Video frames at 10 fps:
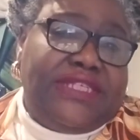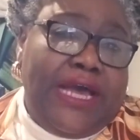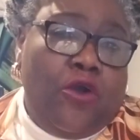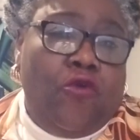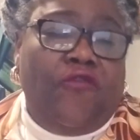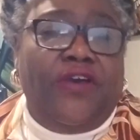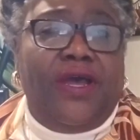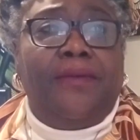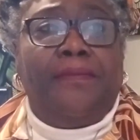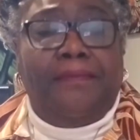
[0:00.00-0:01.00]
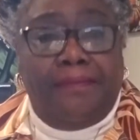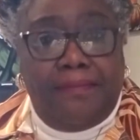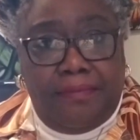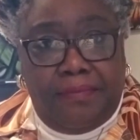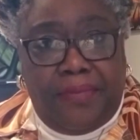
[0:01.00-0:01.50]
Sankofa
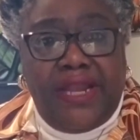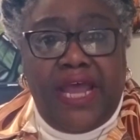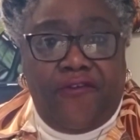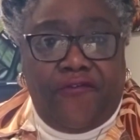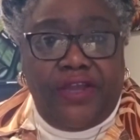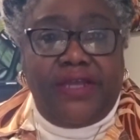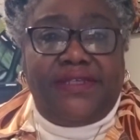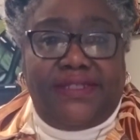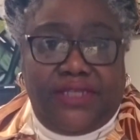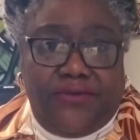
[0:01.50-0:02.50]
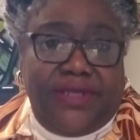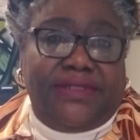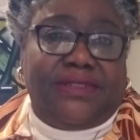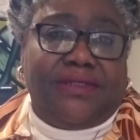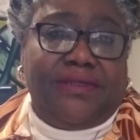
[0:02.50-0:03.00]
Pan-Africa
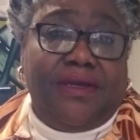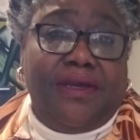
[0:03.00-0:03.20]
Series.